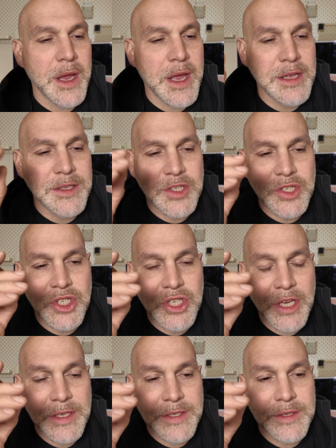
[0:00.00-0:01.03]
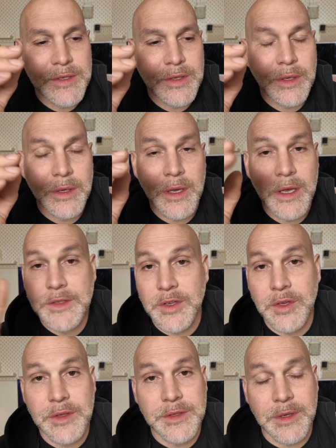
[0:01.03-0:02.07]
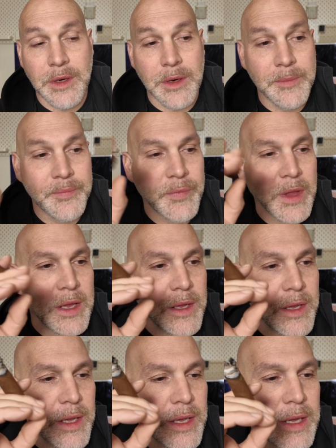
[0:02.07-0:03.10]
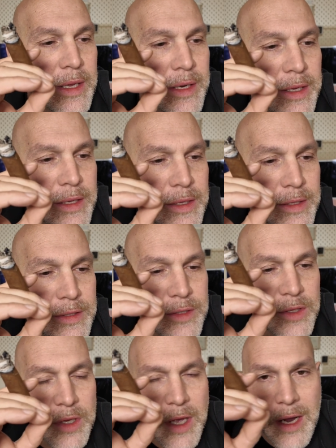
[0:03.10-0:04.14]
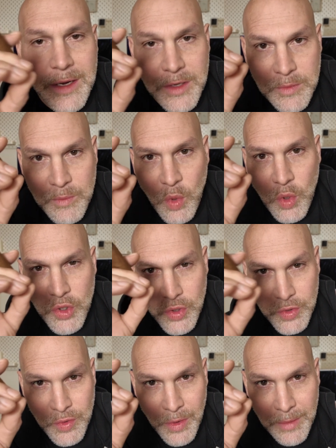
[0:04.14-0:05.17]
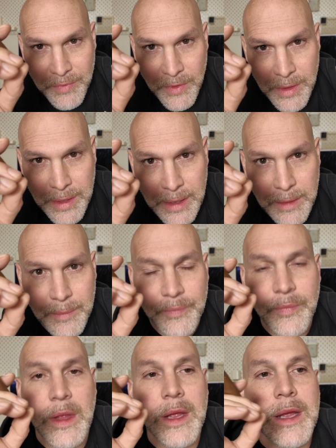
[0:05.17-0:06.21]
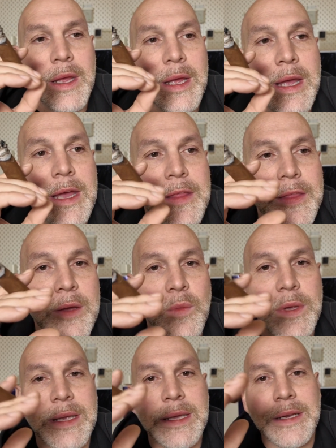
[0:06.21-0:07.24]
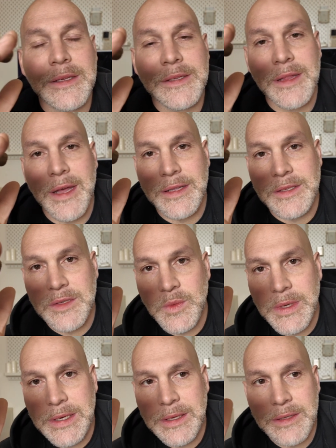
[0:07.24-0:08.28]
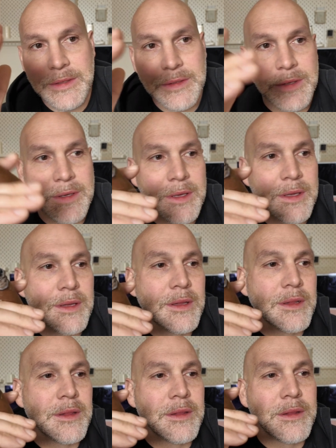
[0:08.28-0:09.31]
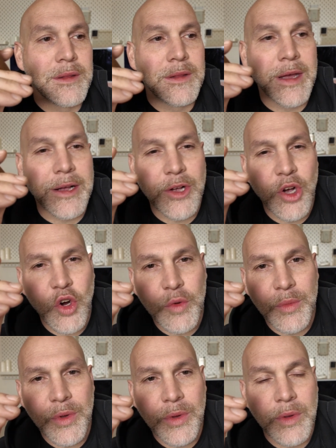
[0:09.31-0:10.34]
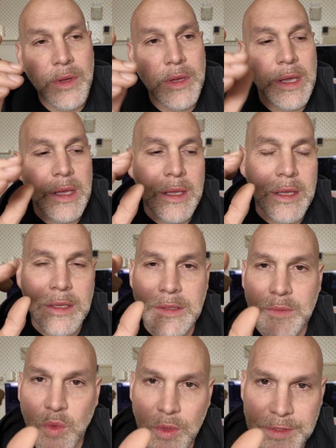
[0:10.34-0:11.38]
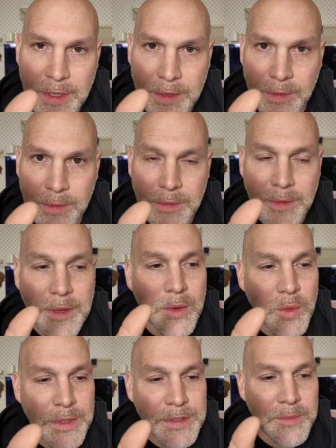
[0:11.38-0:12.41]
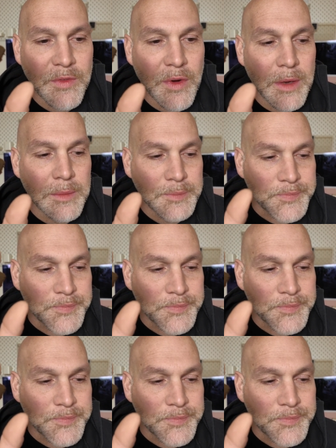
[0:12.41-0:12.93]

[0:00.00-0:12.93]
It's a good cigar. It is kind of more neutral up front now, and then we get into that sweetness, that caramel. It's more subtle than it was up front,